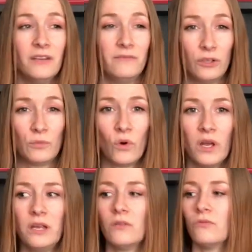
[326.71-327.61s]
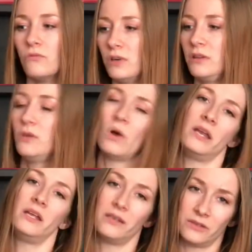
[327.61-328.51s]
viewpoint really
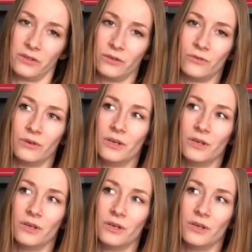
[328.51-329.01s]
went into